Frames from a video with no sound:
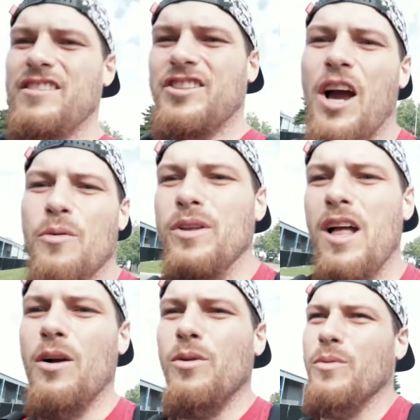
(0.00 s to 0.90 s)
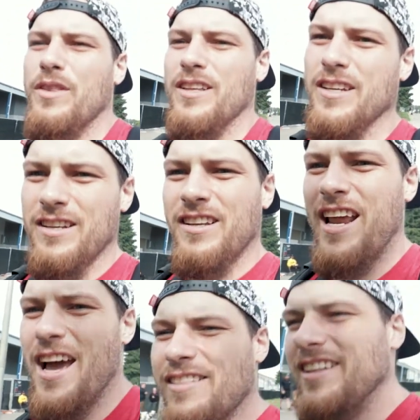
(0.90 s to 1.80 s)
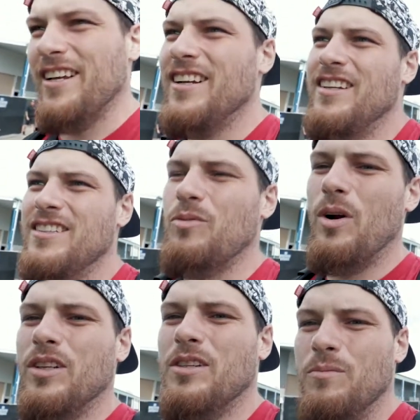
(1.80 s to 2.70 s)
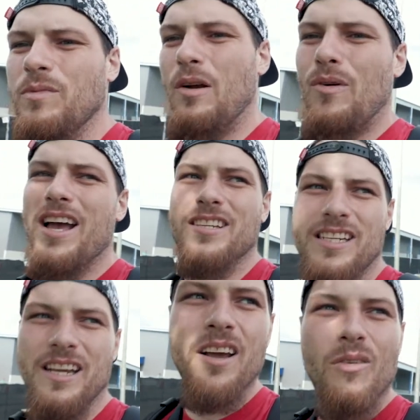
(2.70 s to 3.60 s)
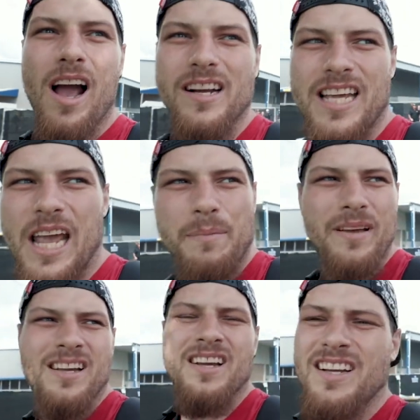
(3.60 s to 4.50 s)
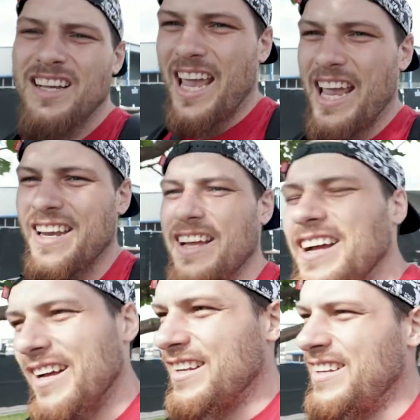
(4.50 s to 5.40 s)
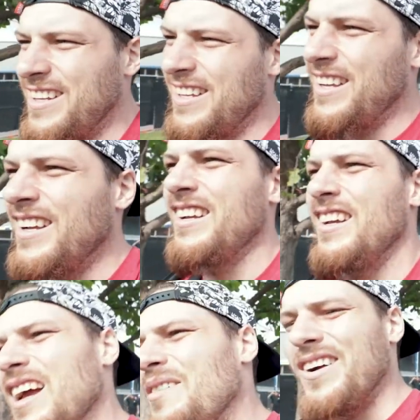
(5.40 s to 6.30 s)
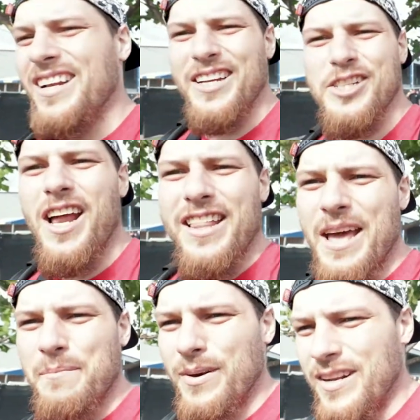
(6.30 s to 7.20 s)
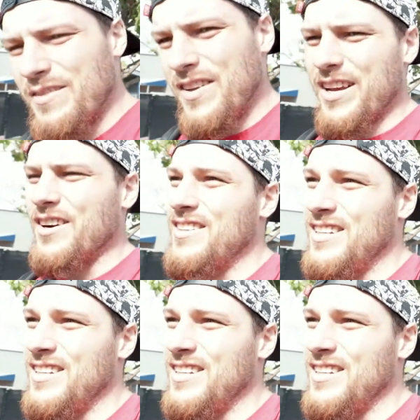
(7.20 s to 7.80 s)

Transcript: Just got real awkward with an athlete. He's wearing some Erasti rock tape, and I wanted to get a shot of that and put it in the video.